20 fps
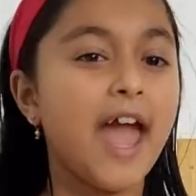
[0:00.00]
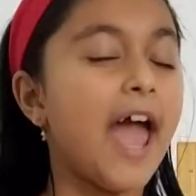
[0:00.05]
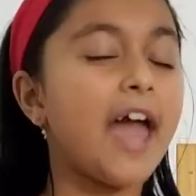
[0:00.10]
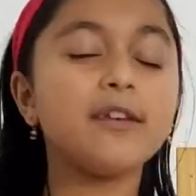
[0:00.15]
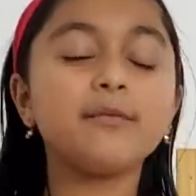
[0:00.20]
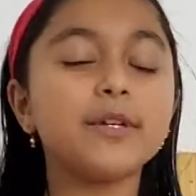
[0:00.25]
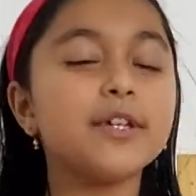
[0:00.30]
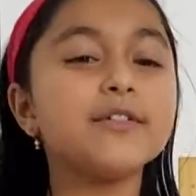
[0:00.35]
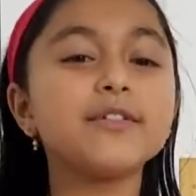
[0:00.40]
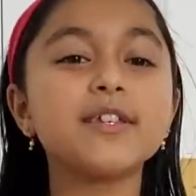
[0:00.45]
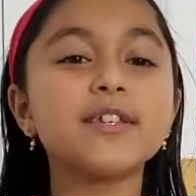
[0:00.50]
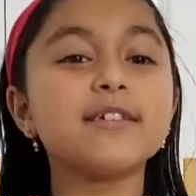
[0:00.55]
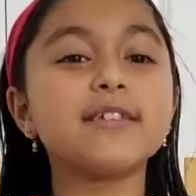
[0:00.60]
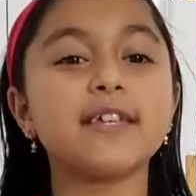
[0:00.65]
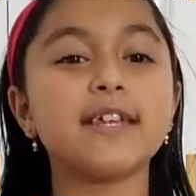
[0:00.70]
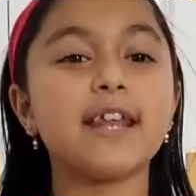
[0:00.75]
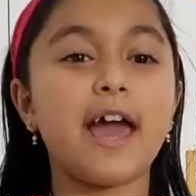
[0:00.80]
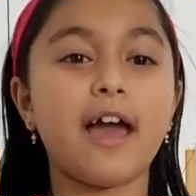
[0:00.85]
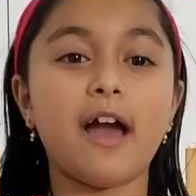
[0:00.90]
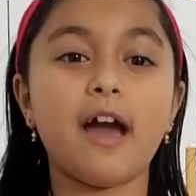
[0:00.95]
And we use
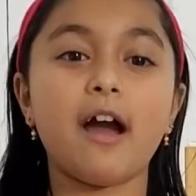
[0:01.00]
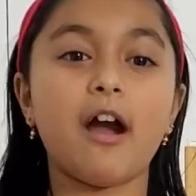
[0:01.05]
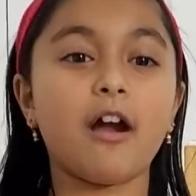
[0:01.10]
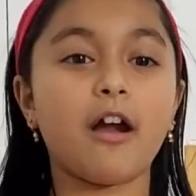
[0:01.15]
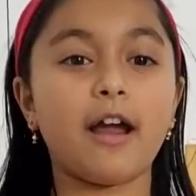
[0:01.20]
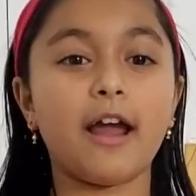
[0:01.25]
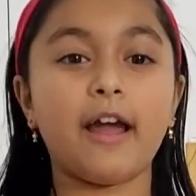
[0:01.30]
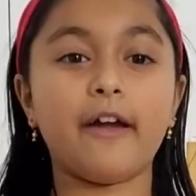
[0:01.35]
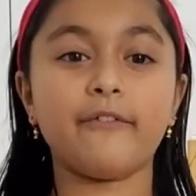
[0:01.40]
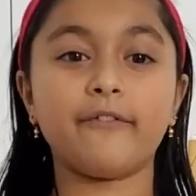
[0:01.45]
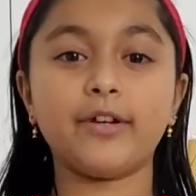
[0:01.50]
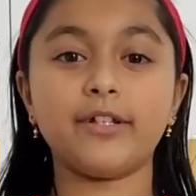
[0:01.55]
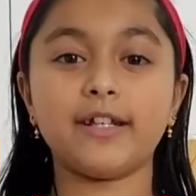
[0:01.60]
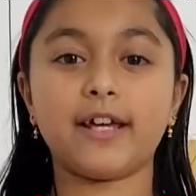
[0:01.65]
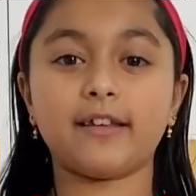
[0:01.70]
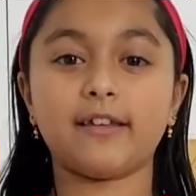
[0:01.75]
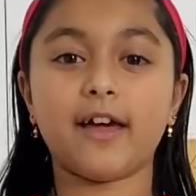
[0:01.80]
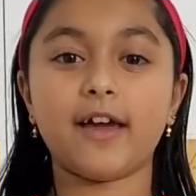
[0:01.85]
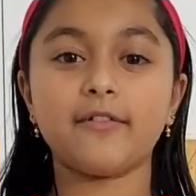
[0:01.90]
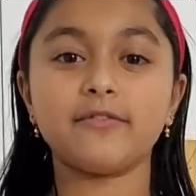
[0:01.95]
this in our
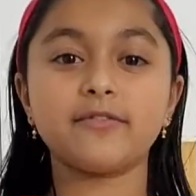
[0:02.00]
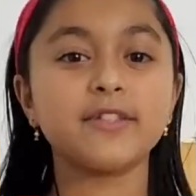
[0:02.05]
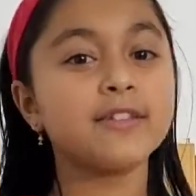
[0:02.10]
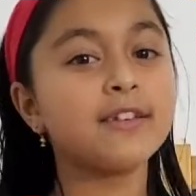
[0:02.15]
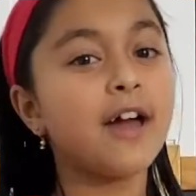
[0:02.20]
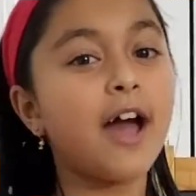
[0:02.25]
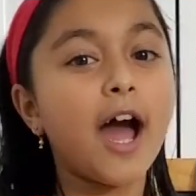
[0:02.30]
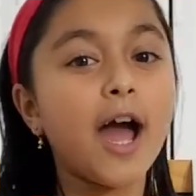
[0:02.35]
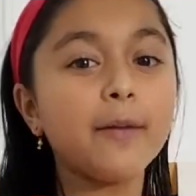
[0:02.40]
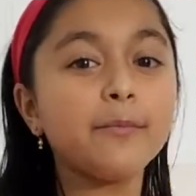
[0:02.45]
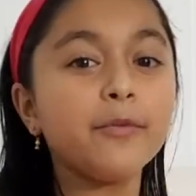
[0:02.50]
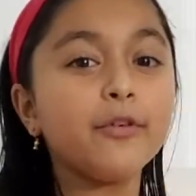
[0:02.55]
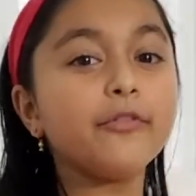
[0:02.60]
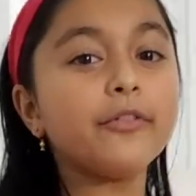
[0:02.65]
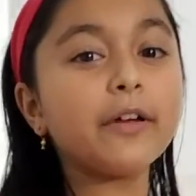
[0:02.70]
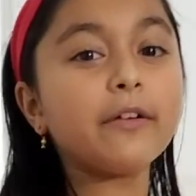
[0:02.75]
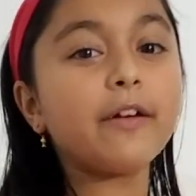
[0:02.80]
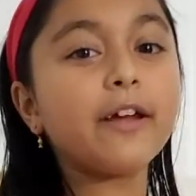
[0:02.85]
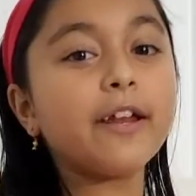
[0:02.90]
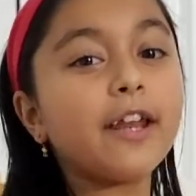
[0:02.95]
everyday lives. I'm moving
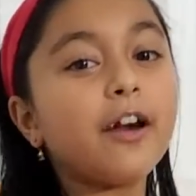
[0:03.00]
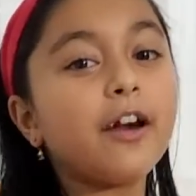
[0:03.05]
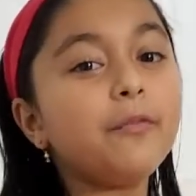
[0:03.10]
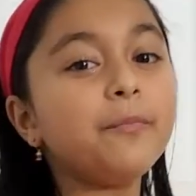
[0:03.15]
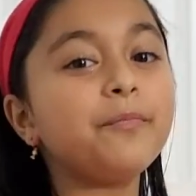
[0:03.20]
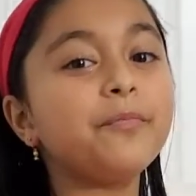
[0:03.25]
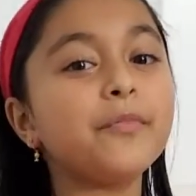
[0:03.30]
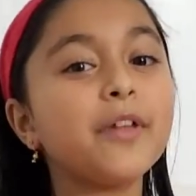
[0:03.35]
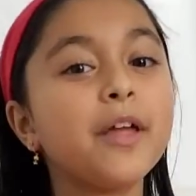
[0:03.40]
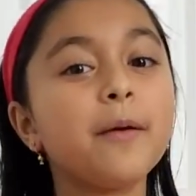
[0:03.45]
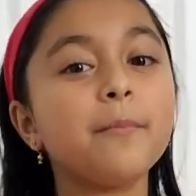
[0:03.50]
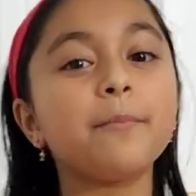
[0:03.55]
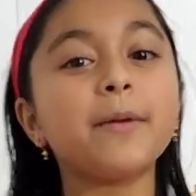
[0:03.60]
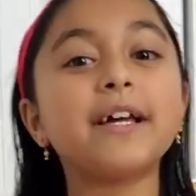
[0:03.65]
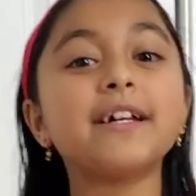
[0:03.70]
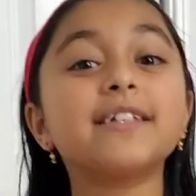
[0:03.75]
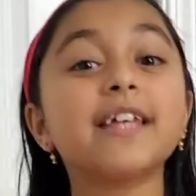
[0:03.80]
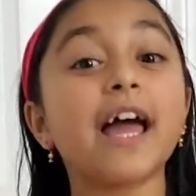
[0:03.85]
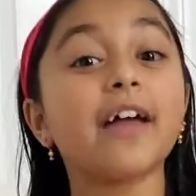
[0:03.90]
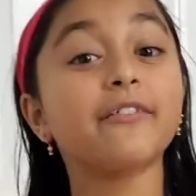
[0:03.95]
right now
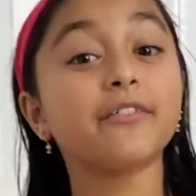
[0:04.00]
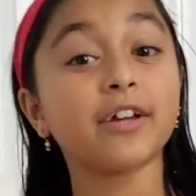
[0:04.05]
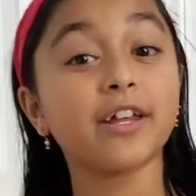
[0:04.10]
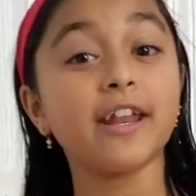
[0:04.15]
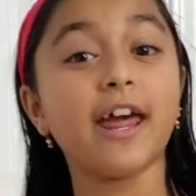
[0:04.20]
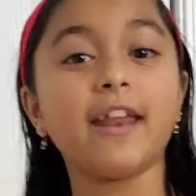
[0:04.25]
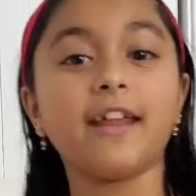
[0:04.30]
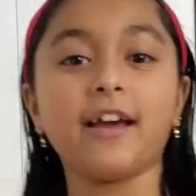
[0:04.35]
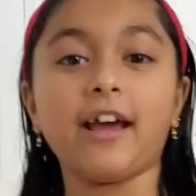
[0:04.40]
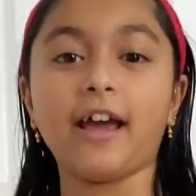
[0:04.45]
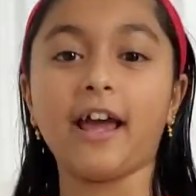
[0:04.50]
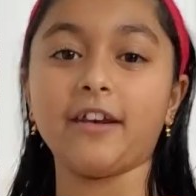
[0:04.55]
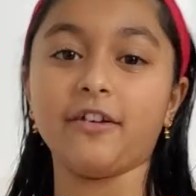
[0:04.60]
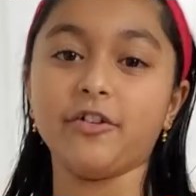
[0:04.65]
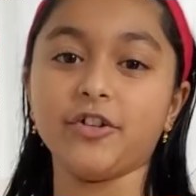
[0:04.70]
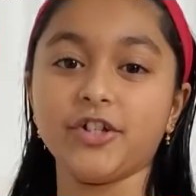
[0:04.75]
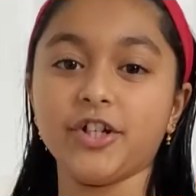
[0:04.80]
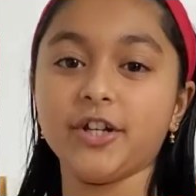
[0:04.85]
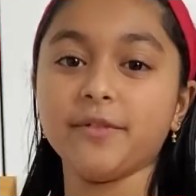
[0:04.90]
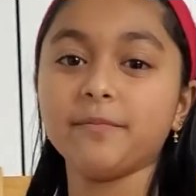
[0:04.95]
because I have kinetic
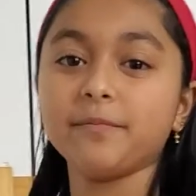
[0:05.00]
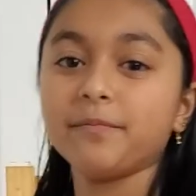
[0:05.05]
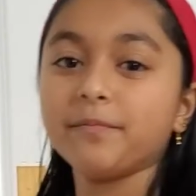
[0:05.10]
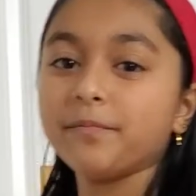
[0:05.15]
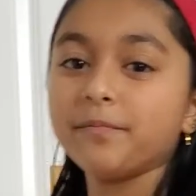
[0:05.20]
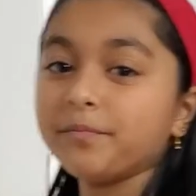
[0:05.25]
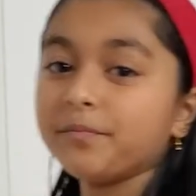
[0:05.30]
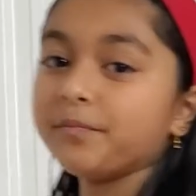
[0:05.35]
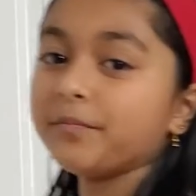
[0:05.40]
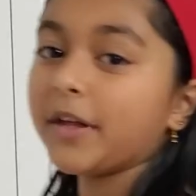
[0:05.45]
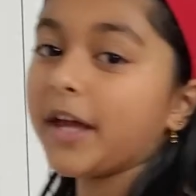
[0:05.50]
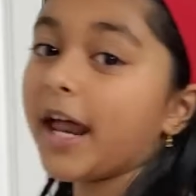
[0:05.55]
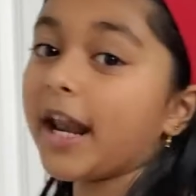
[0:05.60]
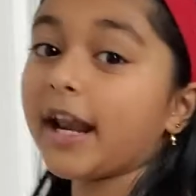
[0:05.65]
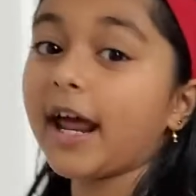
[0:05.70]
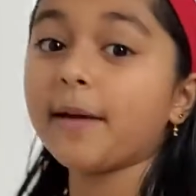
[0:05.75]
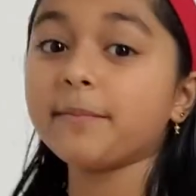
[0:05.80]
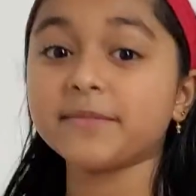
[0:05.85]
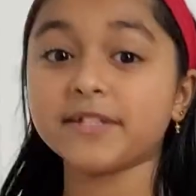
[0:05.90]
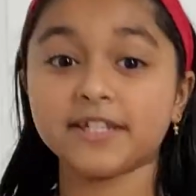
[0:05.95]
energy. And
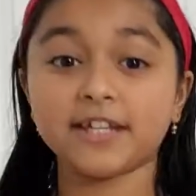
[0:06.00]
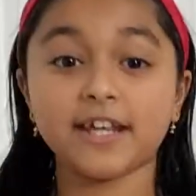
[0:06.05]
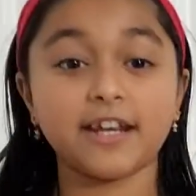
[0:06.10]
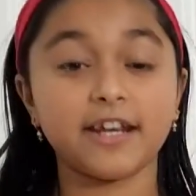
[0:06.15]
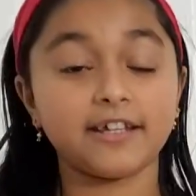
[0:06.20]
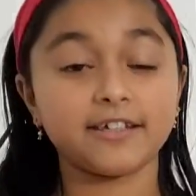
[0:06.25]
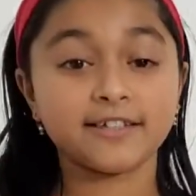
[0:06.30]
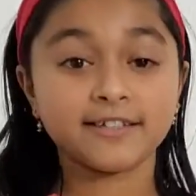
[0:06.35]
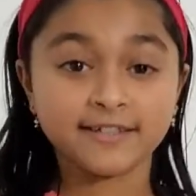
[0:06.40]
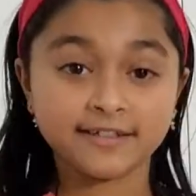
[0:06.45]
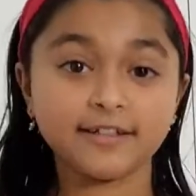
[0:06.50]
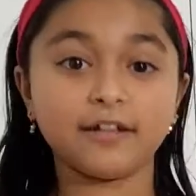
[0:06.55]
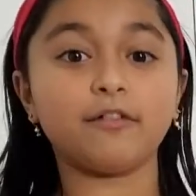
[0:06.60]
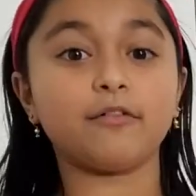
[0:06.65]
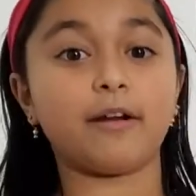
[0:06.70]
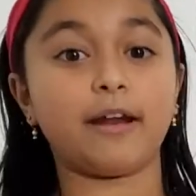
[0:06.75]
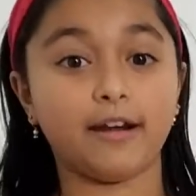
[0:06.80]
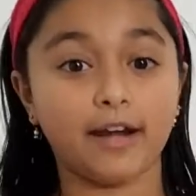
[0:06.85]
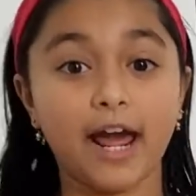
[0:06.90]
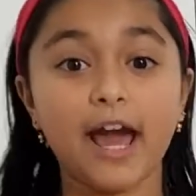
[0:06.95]
I'm standing still
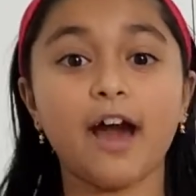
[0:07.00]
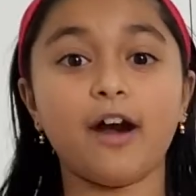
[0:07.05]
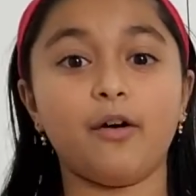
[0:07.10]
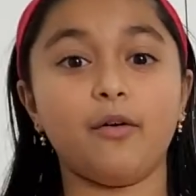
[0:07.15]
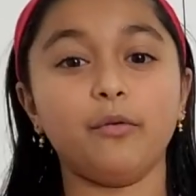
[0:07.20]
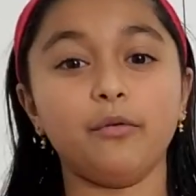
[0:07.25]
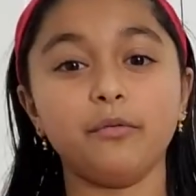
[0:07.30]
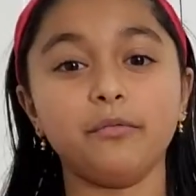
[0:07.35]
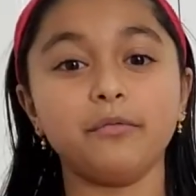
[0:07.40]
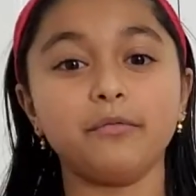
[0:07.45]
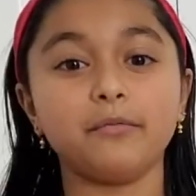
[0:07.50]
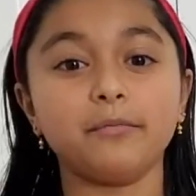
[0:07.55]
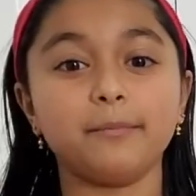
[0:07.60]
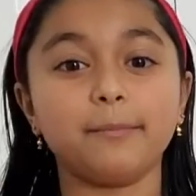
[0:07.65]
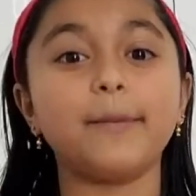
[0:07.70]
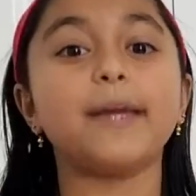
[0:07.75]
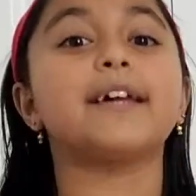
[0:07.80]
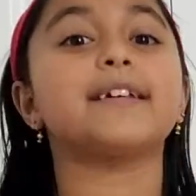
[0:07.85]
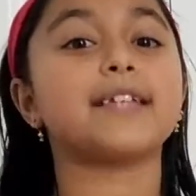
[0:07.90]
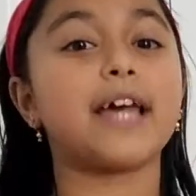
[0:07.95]
right now
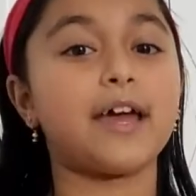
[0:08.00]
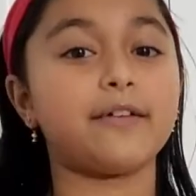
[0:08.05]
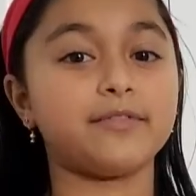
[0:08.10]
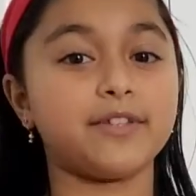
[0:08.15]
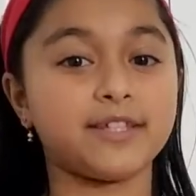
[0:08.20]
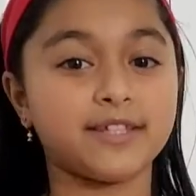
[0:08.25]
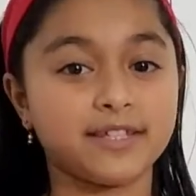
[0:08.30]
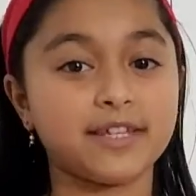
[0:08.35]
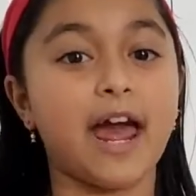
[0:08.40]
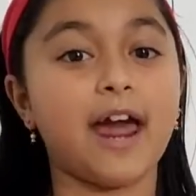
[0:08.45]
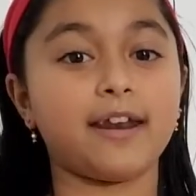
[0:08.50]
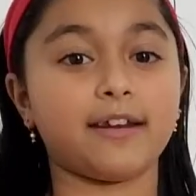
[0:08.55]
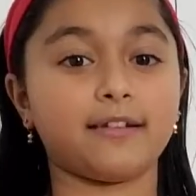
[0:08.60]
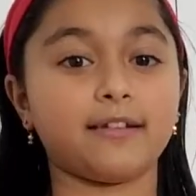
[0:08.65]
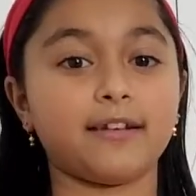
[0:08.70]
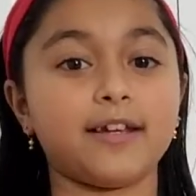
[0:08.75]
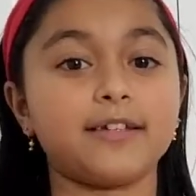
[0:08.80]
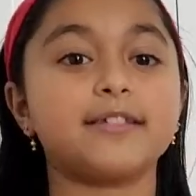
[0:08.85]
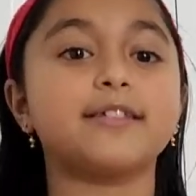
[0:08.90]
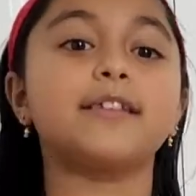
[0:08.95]
because I have the
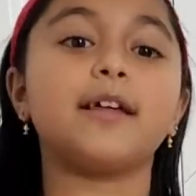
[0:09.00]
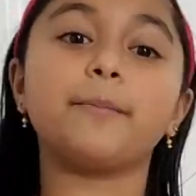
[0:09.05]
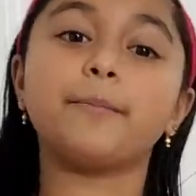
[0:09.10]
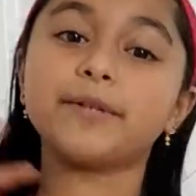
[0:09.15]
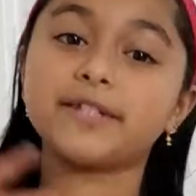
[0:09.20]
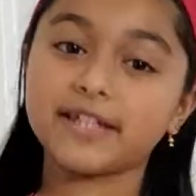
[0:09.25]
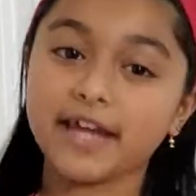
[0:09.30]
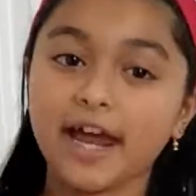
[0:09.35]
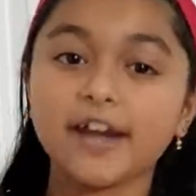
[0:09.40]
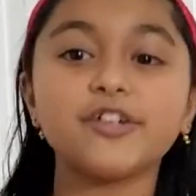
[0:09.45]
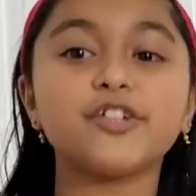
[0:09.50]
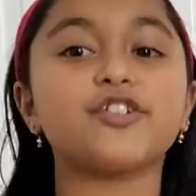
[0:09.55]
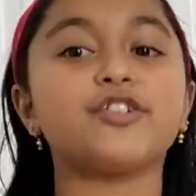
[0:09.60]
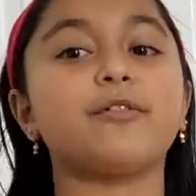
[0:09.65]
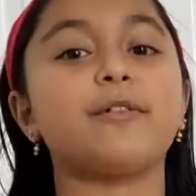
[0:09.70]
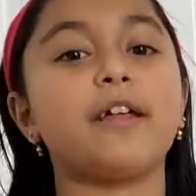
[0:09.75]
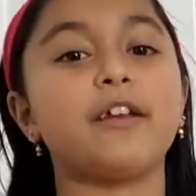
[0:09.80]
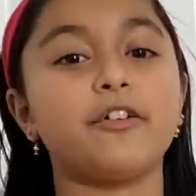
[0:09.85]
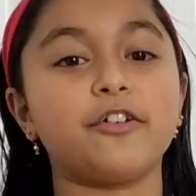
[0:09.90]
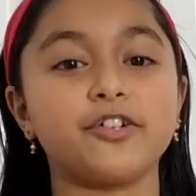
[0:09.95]
staticness, the
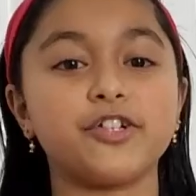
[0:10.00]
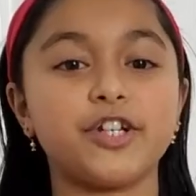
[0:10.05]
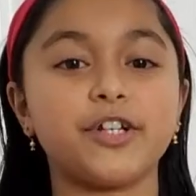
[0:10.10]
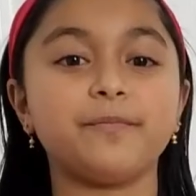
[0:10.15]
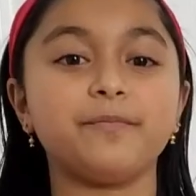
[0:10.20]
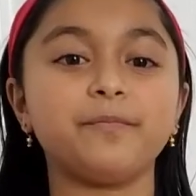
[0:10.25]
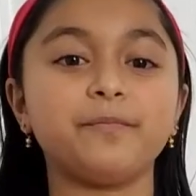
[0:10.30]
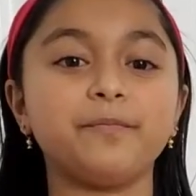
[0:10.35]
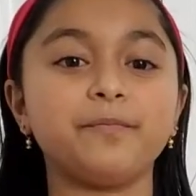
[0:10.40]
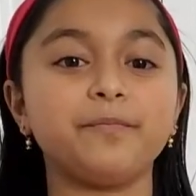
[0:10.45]
potential energy.